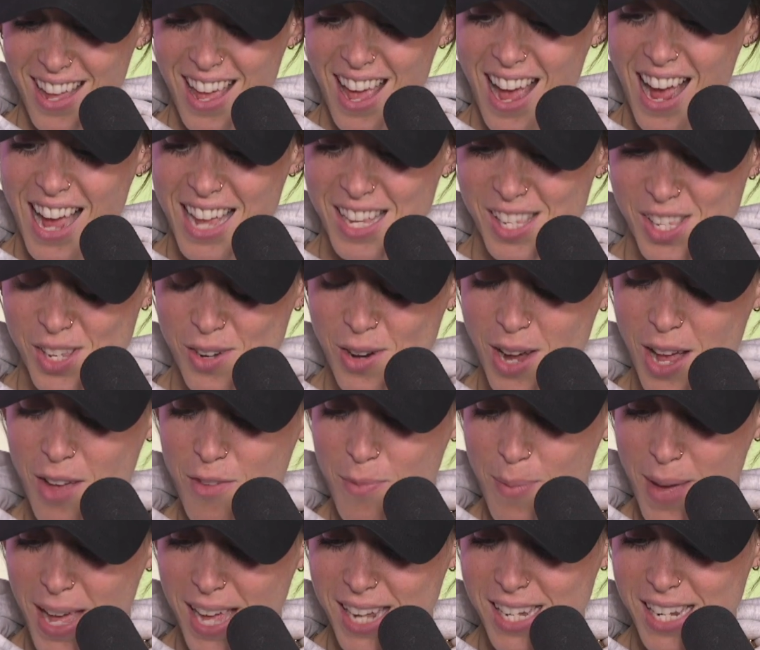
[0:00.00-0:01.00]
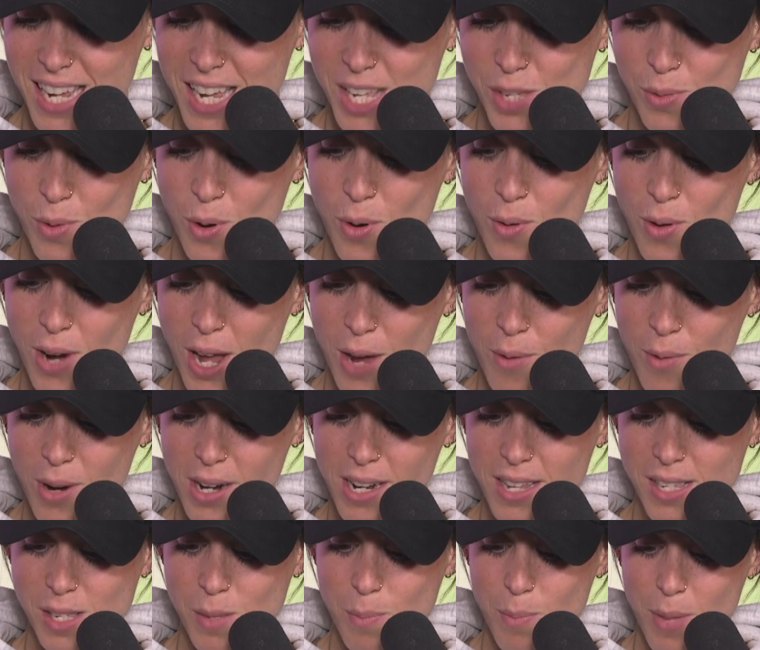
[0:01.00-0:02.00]
I still have bad days where all I want
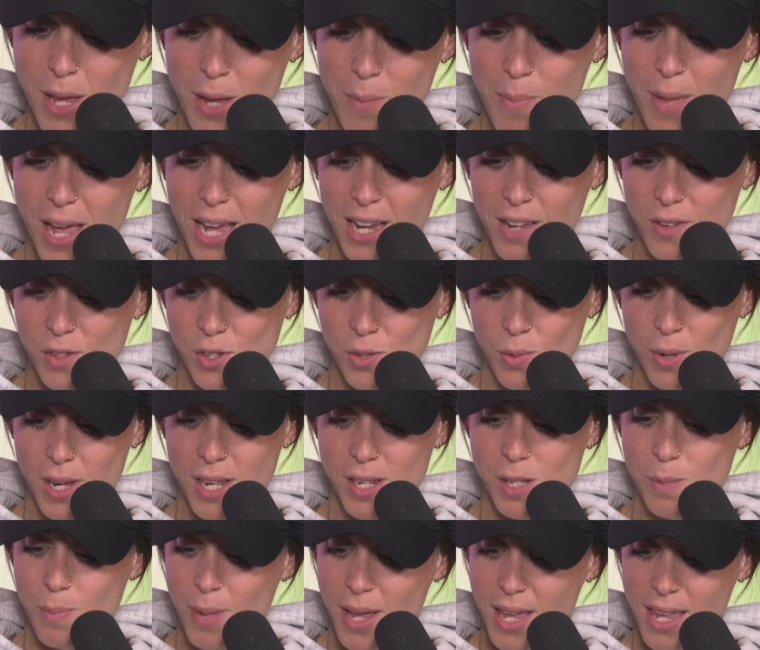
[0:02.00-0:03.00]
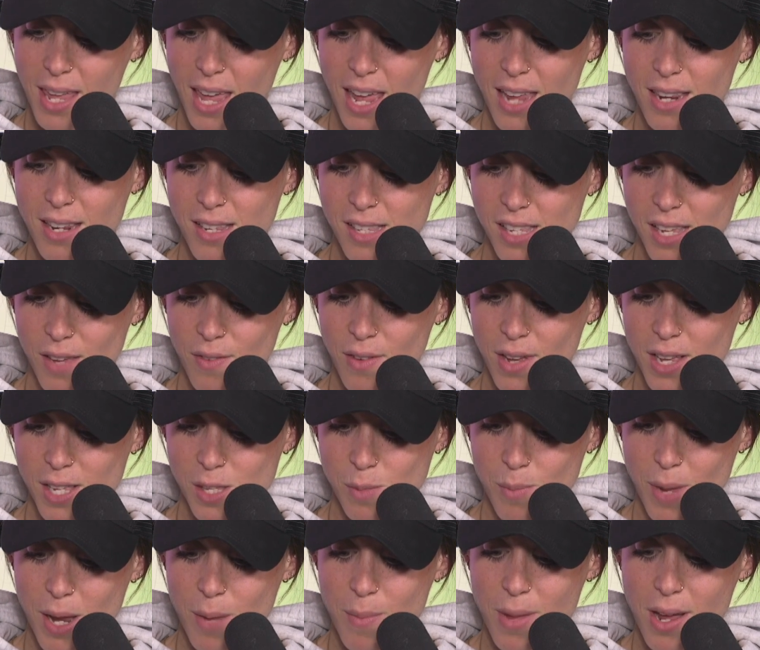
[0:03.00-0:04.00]
is a big bag of sweets, but again, Nadiva has
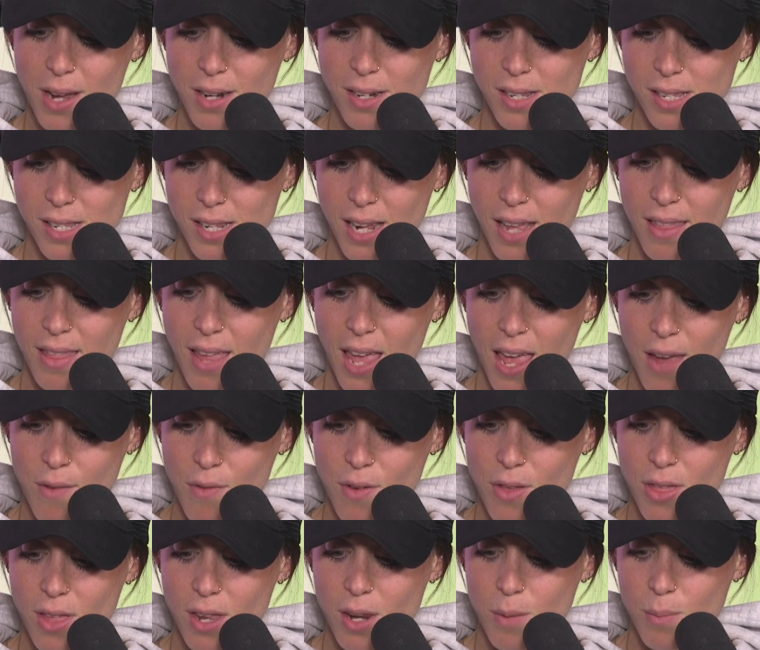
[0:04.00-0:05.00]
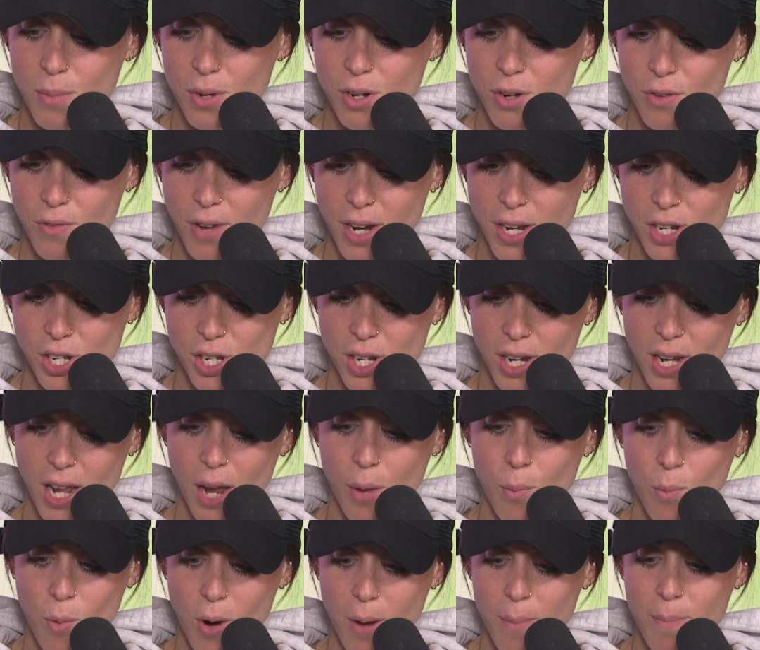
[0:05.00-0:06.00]
made me understand that everything in moderation
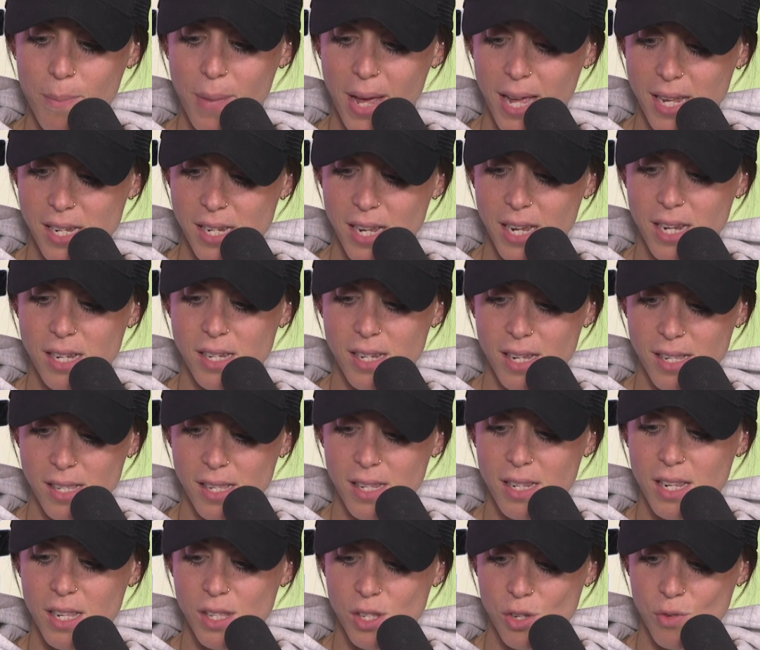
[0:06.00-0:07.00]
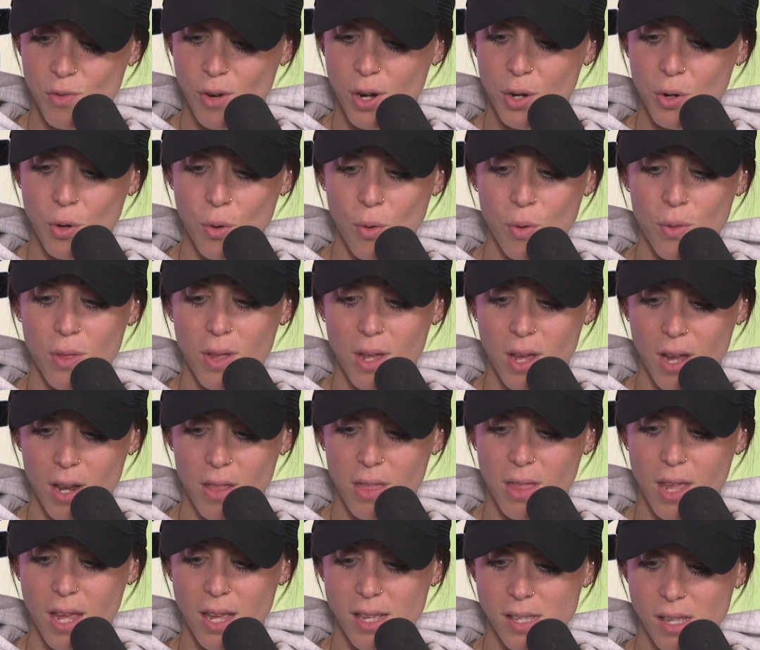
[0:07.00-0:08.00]
and one bad day doesn't need to ruin all the good
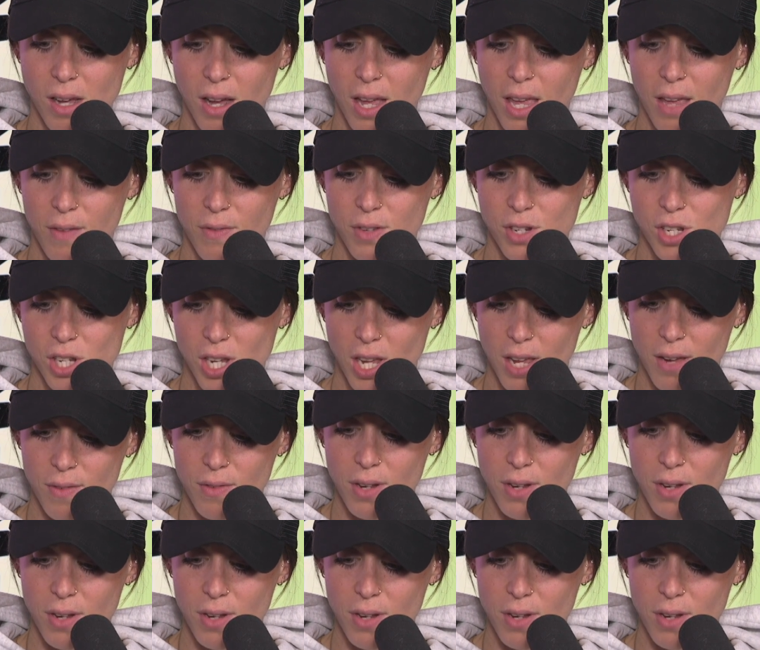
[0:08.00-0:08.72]
things I have achieved.